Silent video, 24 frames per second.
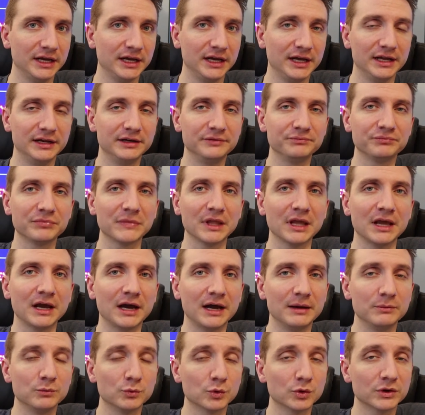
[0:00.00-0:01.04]
And
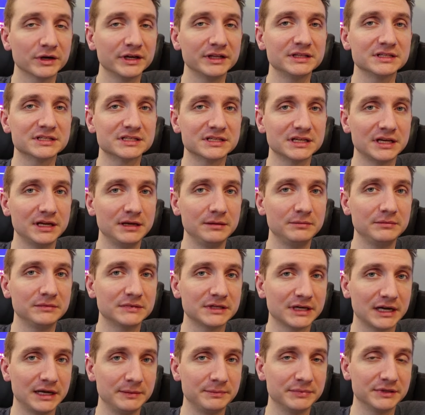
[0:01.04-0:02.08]
I'm worried the same
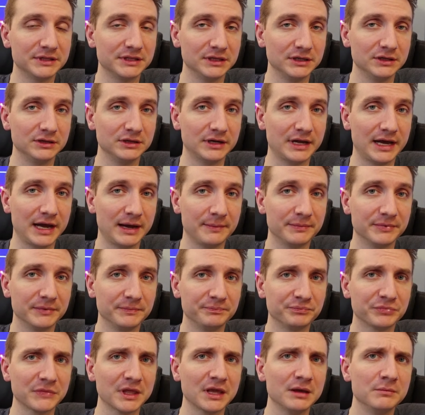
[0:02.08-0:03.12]
type of thing could
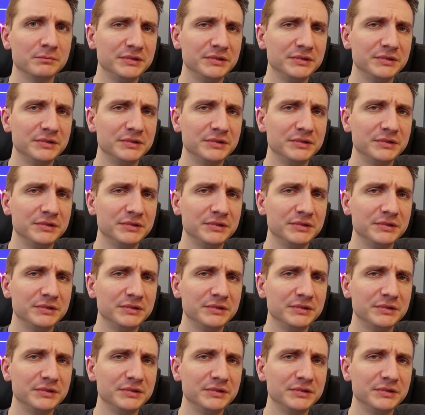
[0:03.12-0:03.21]
happen.